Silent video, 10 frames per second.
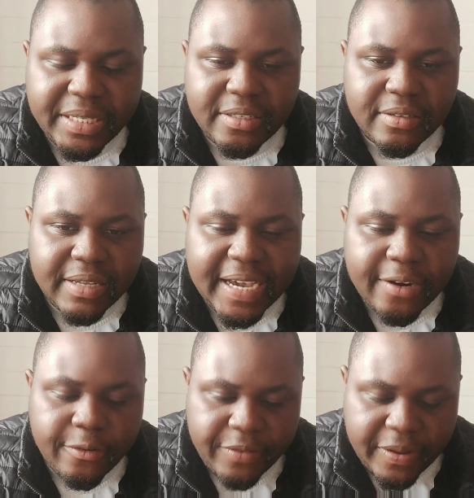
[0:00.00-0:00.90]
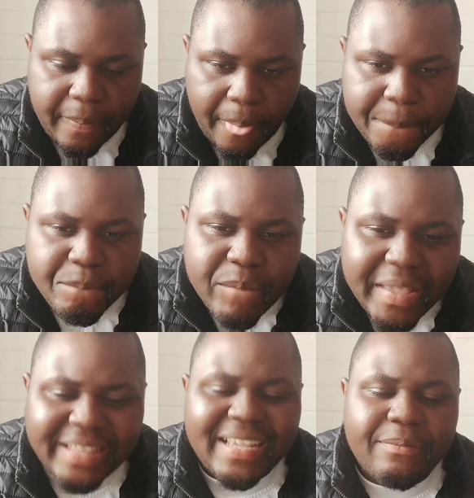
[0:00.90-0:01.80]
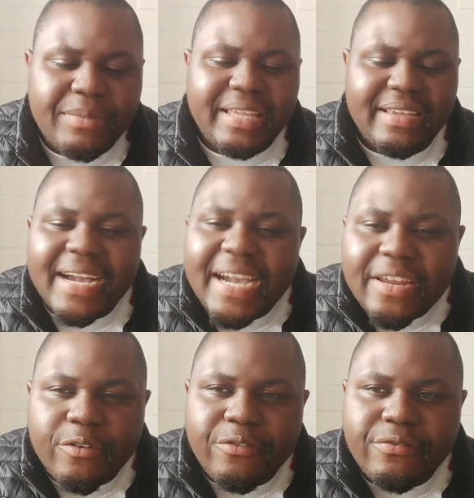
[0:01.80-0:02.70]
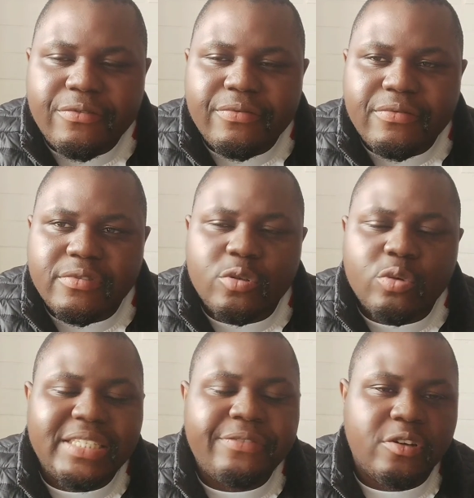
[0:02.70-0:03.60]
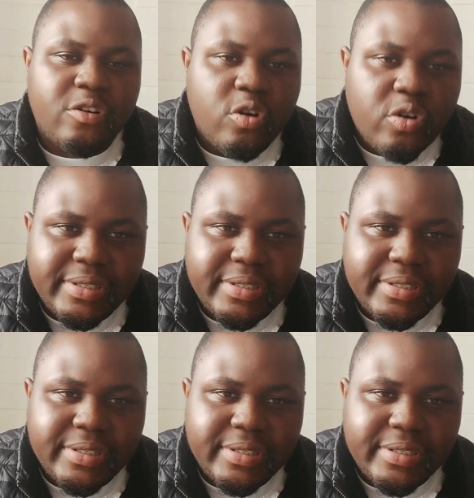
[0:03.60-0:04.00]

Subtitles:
kind of it can be kind of so difficult